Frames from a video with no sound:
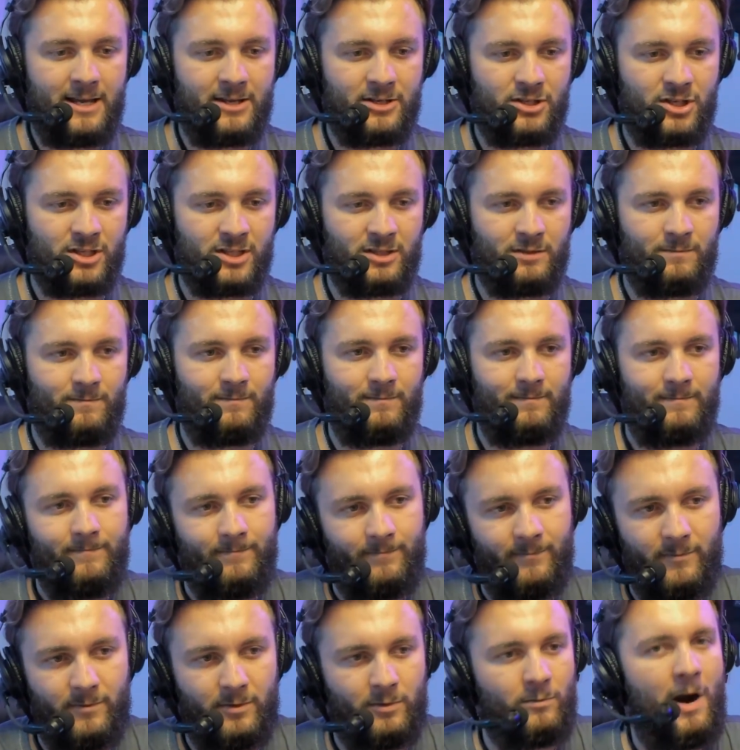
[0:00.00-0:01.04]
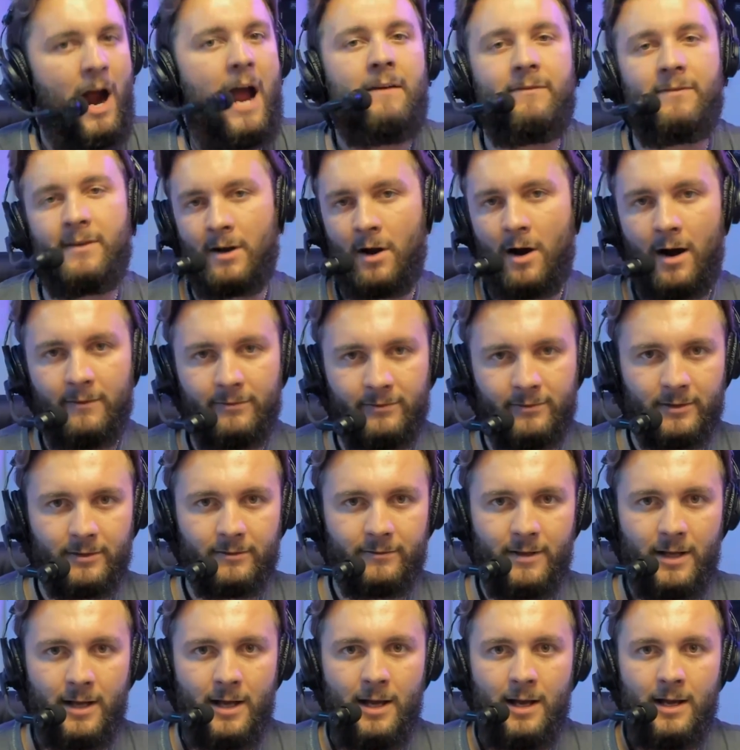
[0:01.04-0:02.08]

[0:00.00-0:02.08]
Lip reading: is just thriving off of.